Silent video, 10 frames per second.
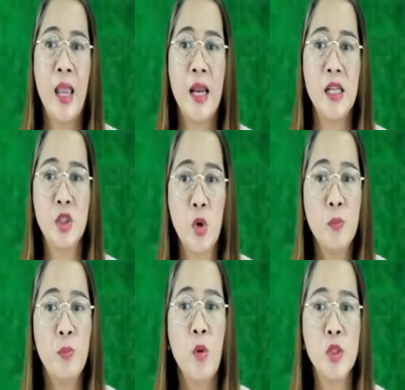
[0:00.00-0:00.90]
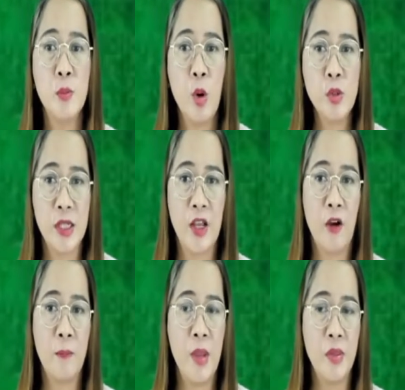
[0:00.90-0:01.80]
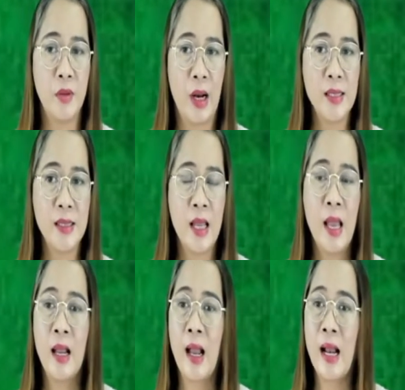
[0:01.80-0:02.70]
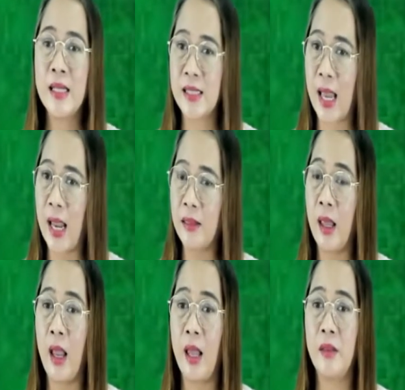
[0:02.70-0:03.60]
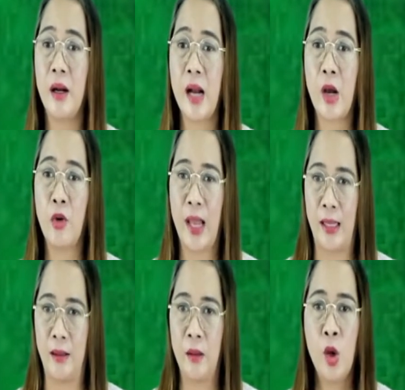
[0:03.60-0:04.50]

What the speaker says: It is composed mostly of minerals, calcite and aragonite,